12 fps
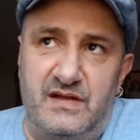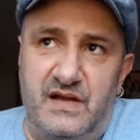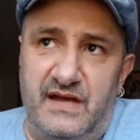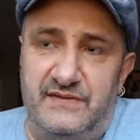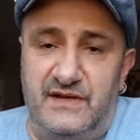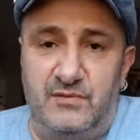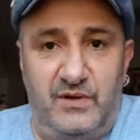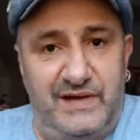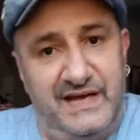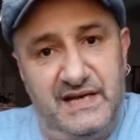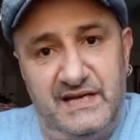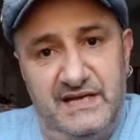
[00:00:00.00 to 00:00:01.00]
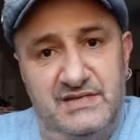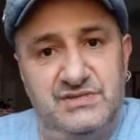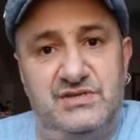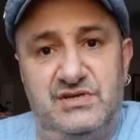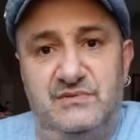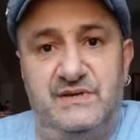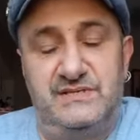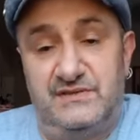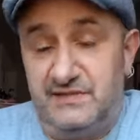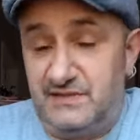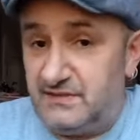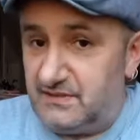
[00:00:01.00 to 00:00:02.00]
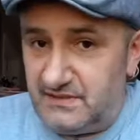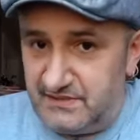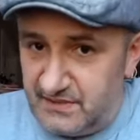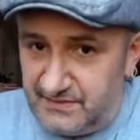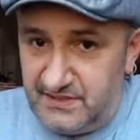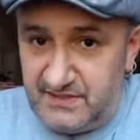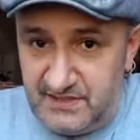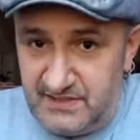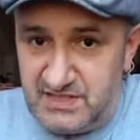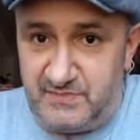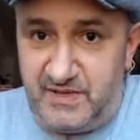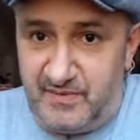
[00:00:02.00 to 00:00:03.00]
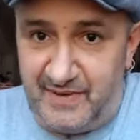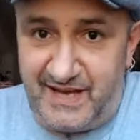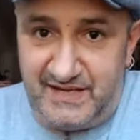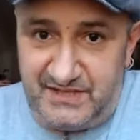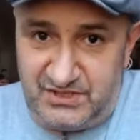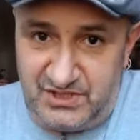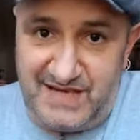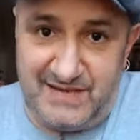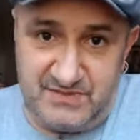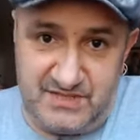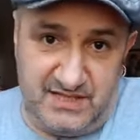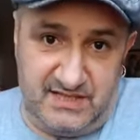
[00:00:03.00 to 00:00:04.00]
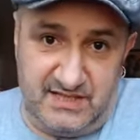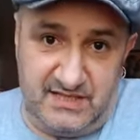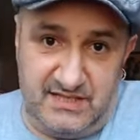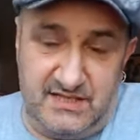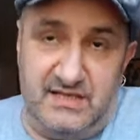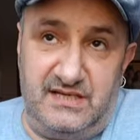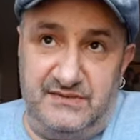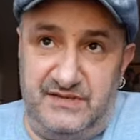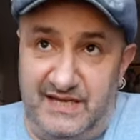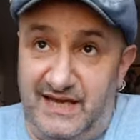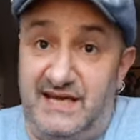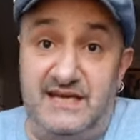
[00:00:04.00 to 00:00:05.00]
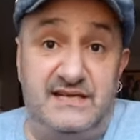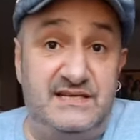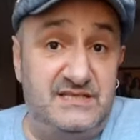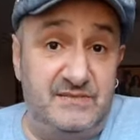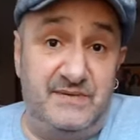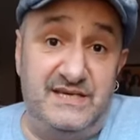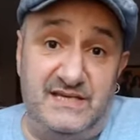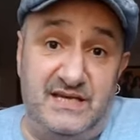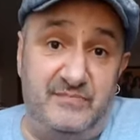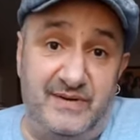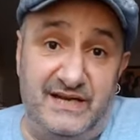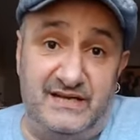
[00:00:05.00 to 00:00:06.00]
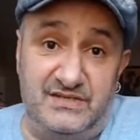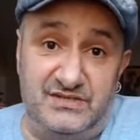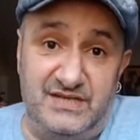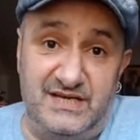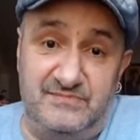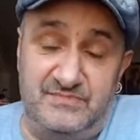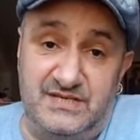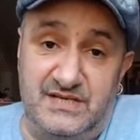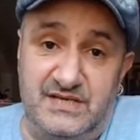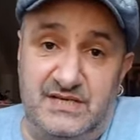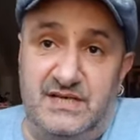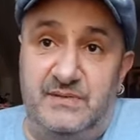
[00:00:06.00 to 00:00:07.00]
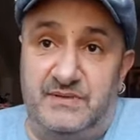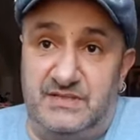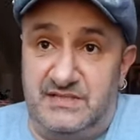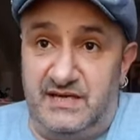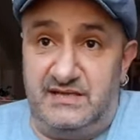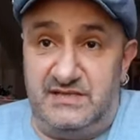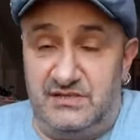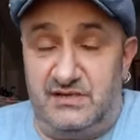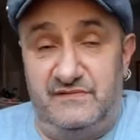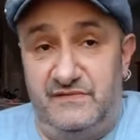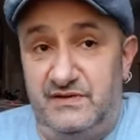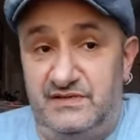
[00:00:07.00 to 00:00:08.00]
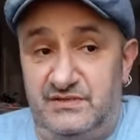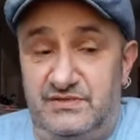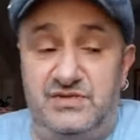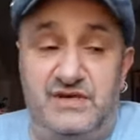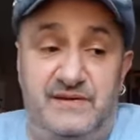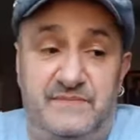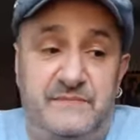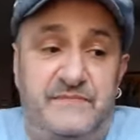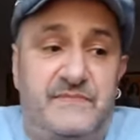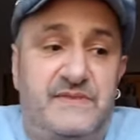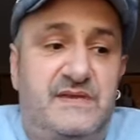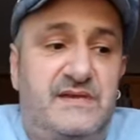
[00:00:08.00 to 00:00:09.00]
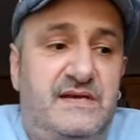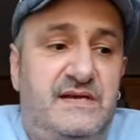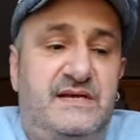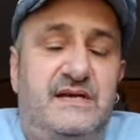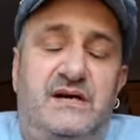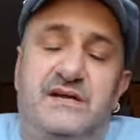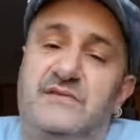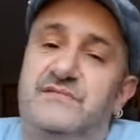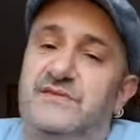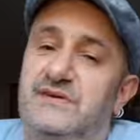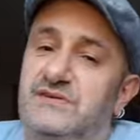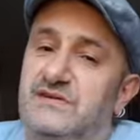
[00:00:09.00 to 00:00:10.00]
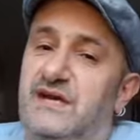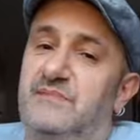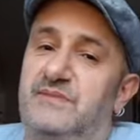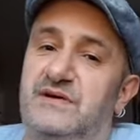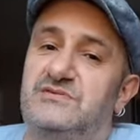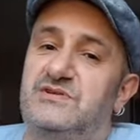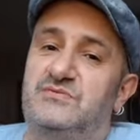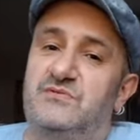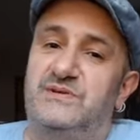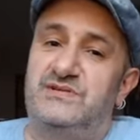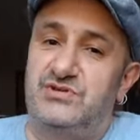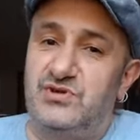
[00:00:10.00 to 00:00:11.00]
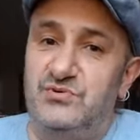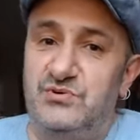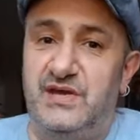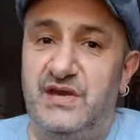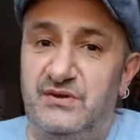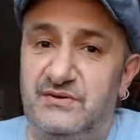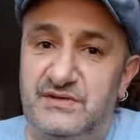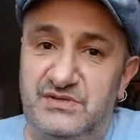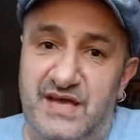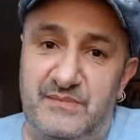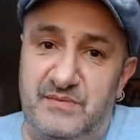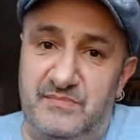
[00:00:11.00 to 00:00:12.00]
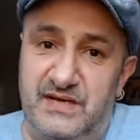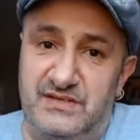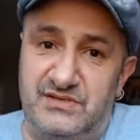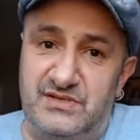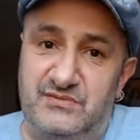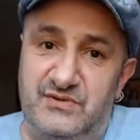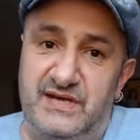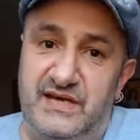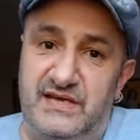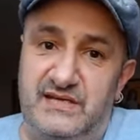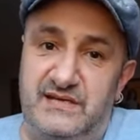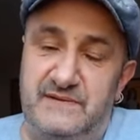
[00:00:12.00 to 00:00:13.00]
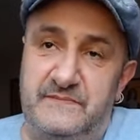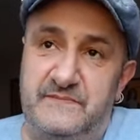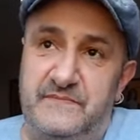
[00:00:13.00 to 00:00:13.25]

I think what Haney needs to do is, I think I think there needs to be a battle of the jabs here. I think Haney needs to make it a battle of the jabs because Haney's got a very good jab. I don't think Kambosos would be too keen on a jabbing match with Haney.